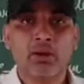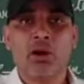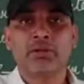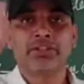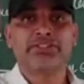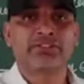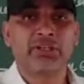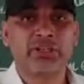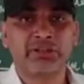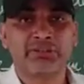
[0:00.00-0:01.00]
on the
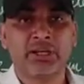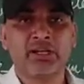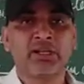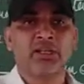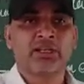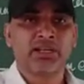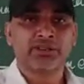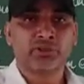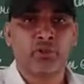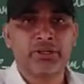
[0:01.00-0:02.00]
steady state, that
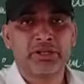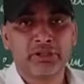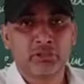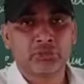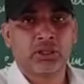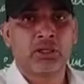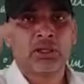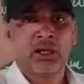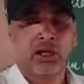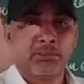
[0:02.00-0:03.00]
is going into the
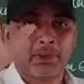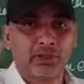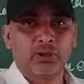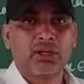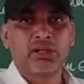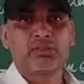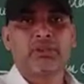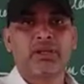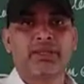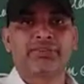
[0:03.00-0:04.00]
particularly
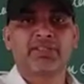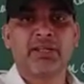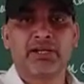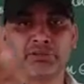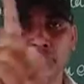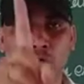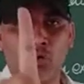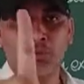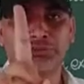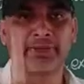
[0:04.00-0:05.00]
we can say that is the
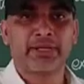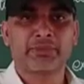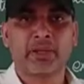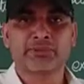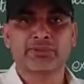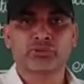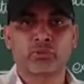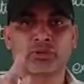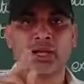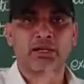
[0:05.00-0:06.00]
homeostatic process,
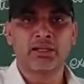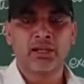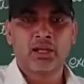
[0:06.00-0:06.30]
so that